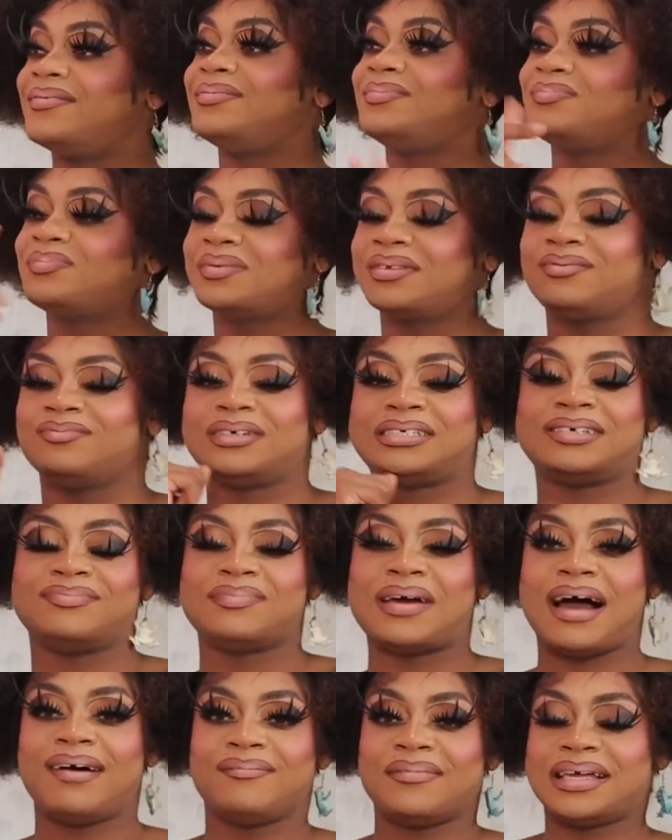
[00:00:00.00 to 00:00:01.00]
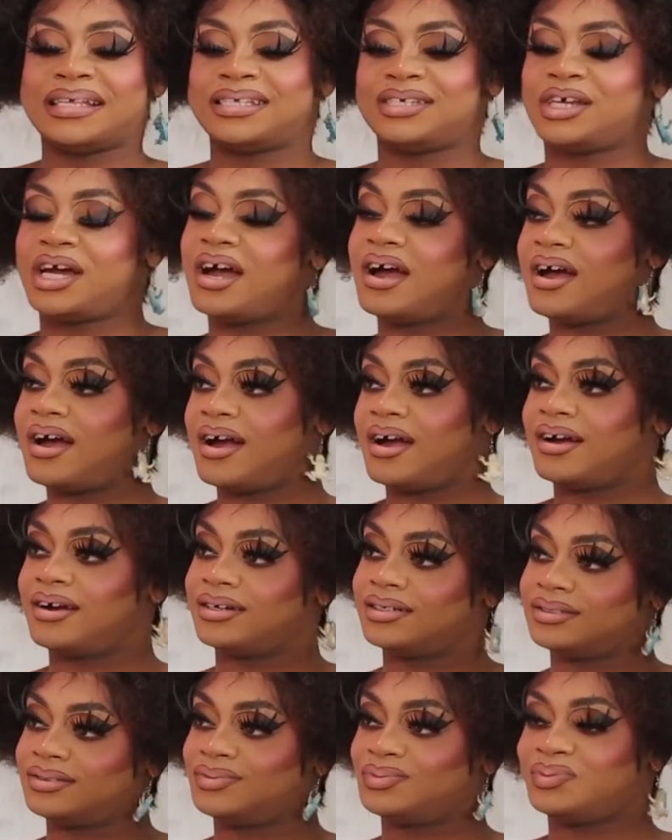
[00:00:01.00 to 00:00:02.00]
Yeah. We should. I'll message her.
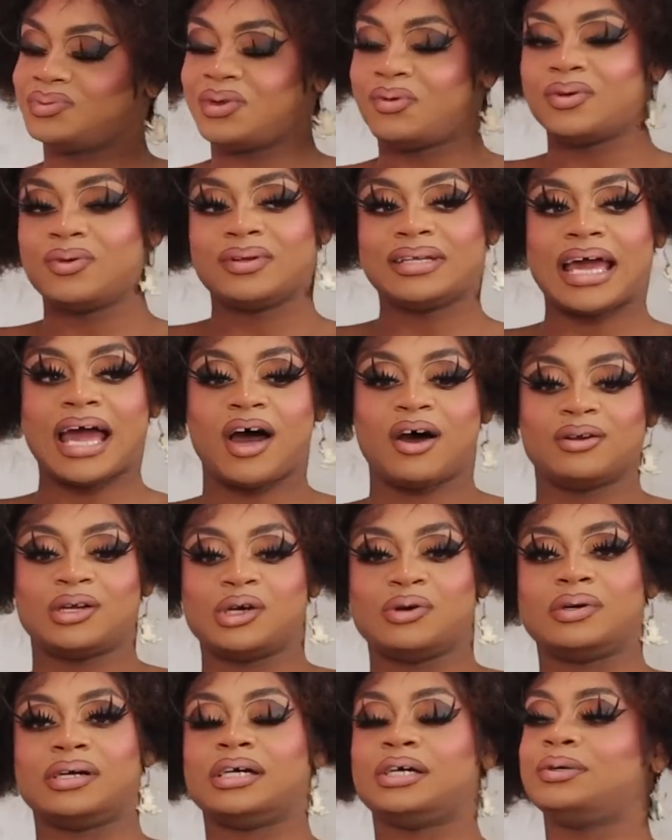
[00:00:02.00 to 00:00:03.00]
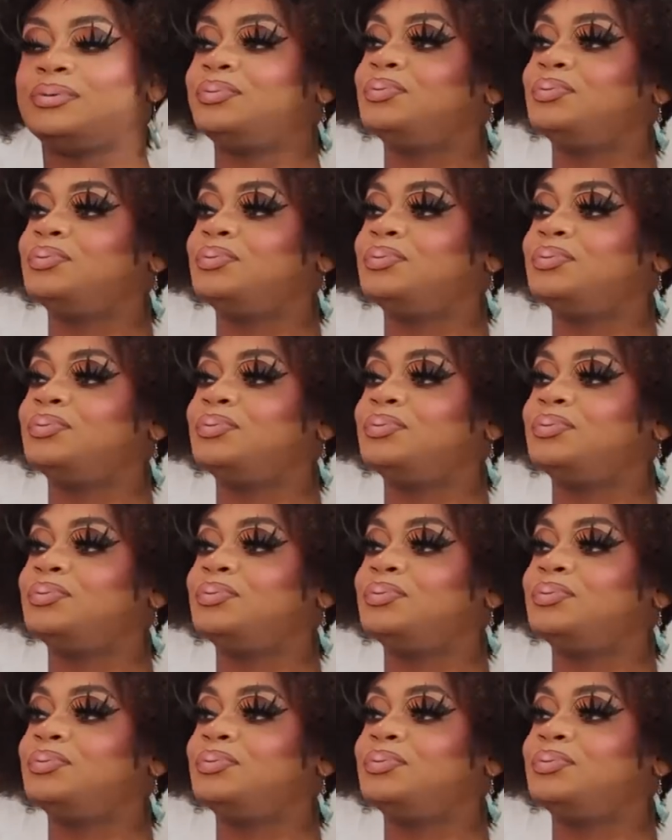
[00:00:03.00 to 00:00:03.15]
I wonder what that hoe doing.